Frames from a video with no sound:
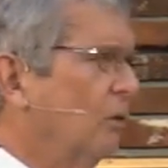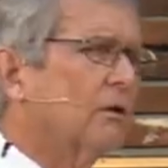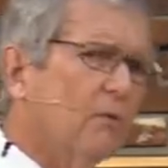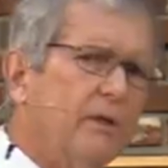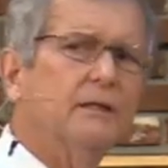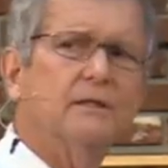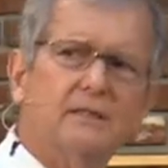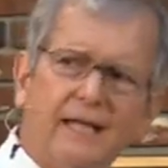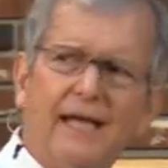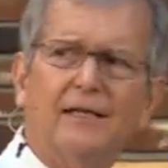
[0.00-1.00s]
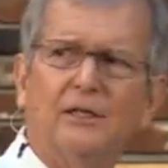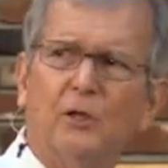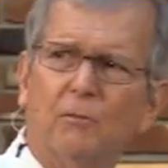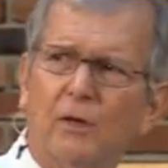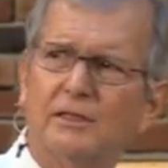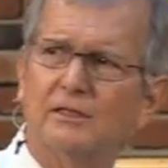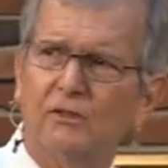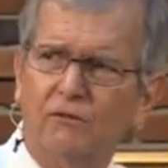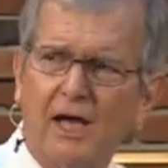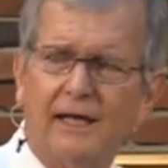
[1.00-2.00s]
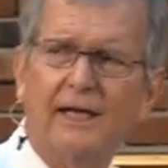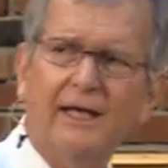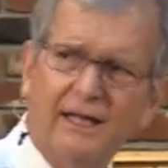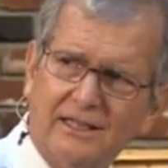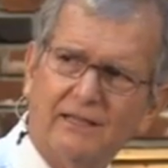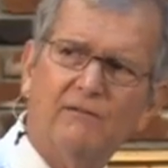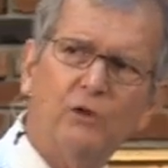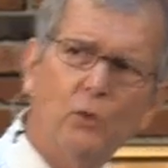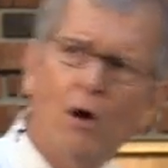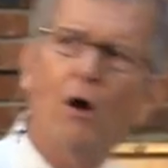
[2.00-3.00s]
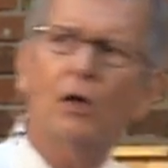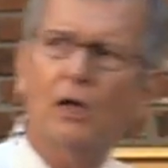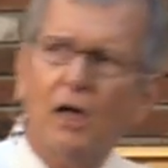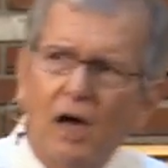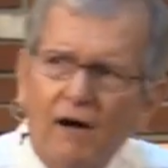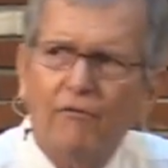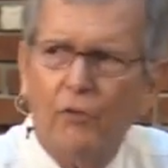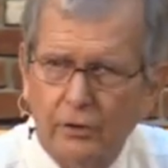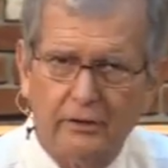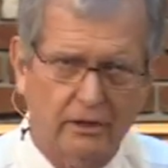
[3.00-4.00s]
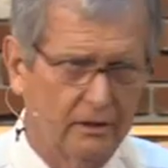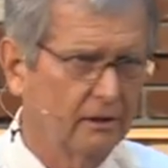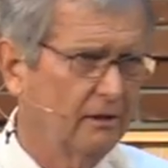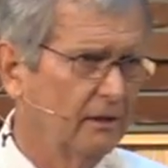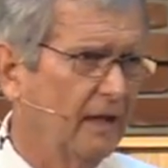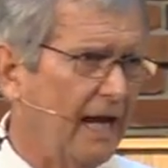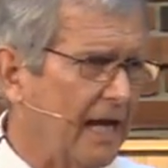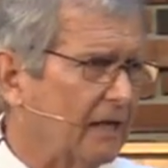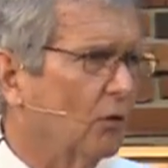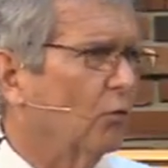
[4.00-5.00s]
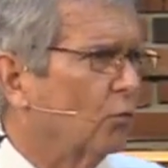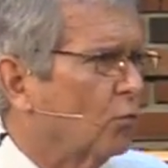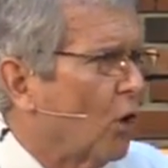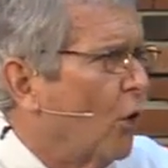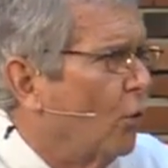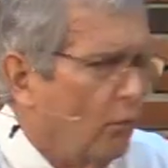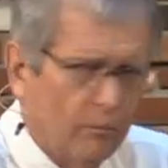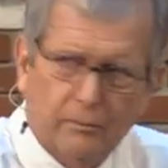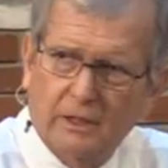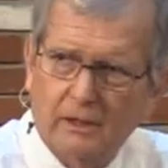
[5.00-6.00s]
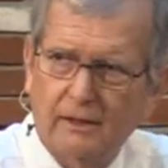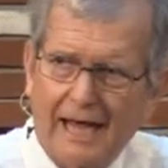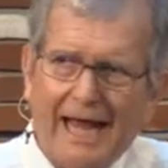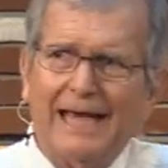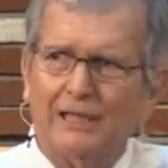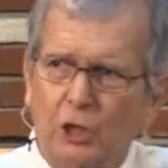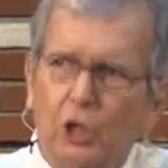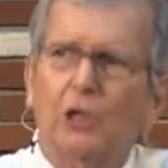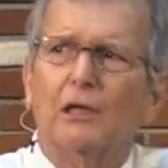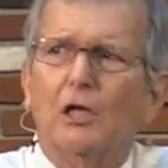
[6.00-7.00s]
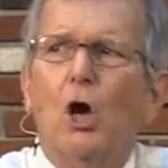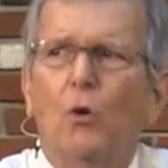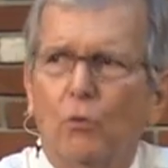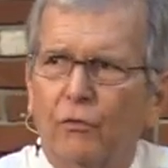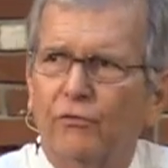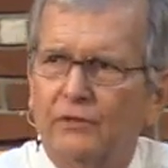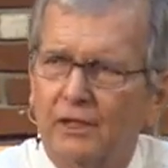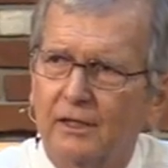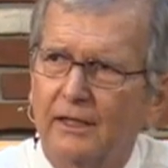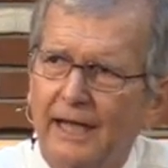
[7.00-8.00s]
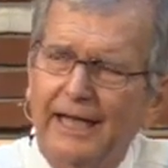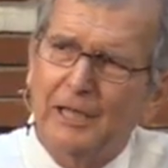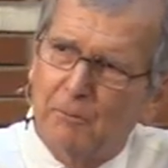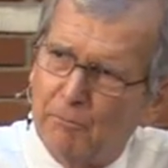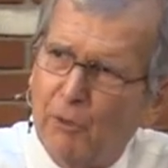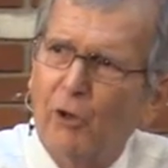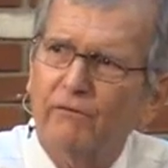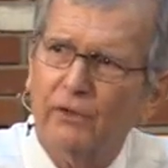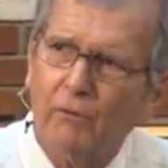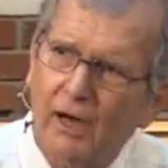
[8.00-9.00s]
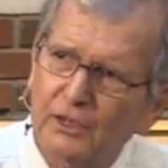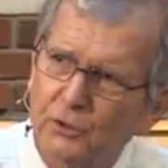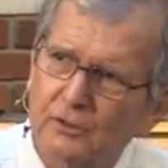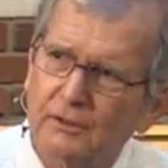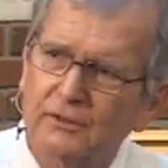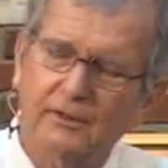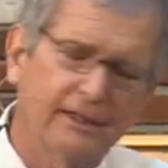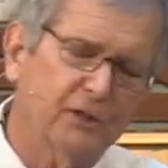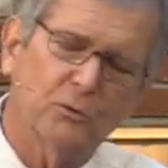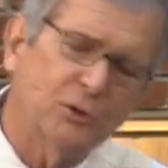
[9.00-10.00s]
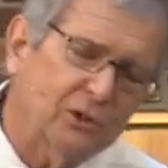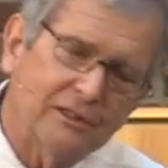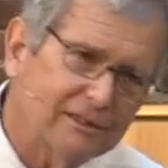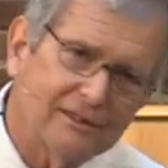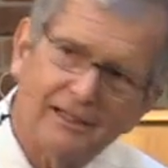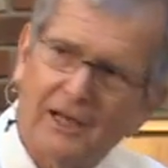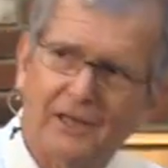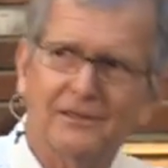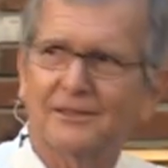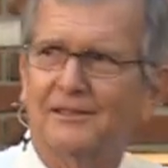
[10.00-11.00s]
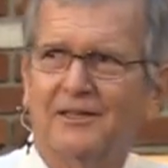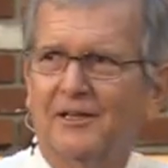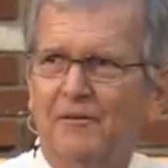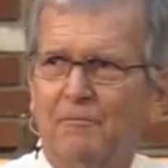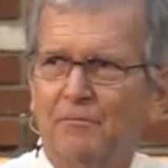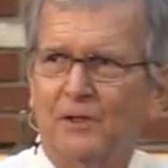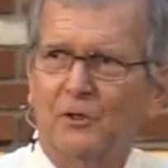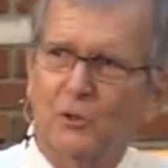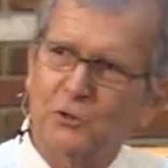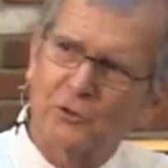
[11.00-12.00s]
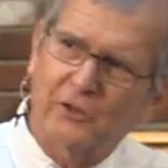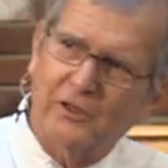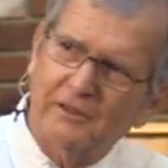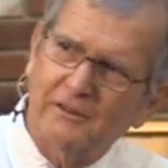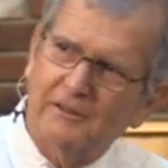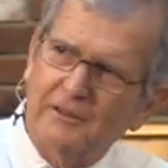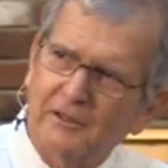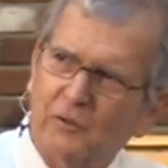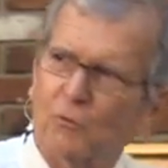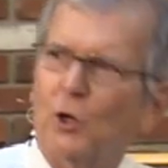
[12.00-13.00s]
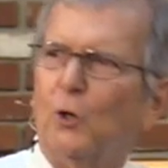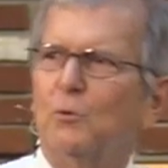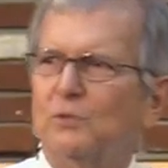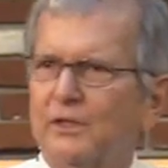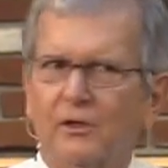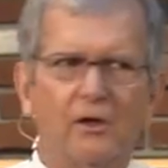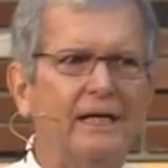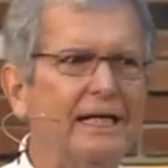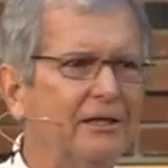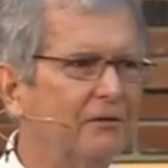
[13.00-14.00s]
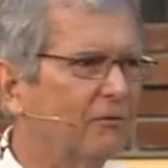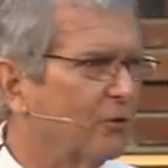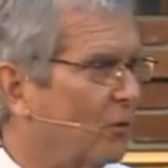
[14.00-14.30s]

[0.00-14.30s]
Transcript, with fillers: are going to stand in the presence of God is if you are covered and robed and clothed in perfect righteousness, and that's what Jesus does. Those are the, the robes that are needed for the